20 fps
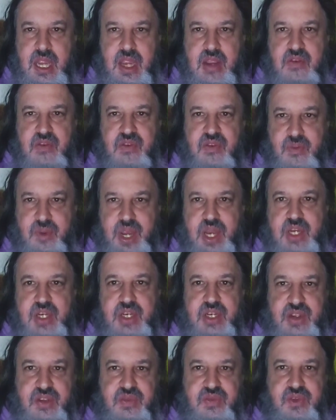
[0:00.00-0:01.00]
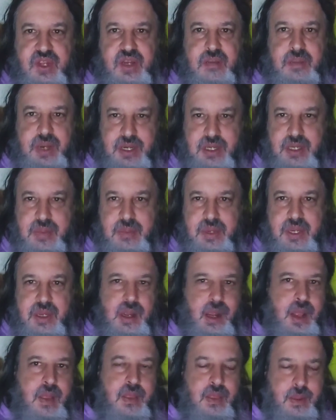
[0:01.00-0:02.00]
information is fundamentally
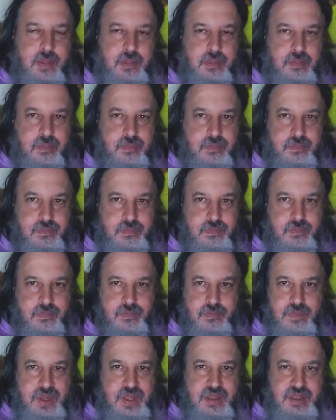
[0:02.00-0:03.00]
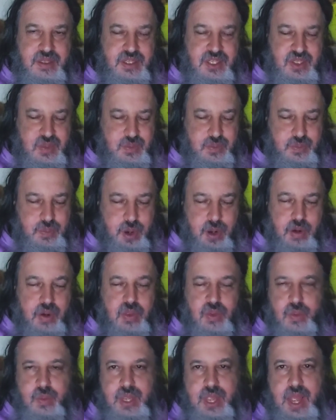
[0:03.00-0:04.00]
beyond them. This is part
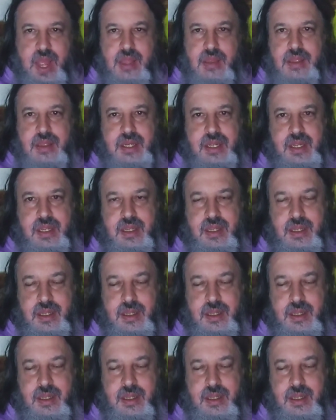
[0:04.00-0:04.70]
of the reality.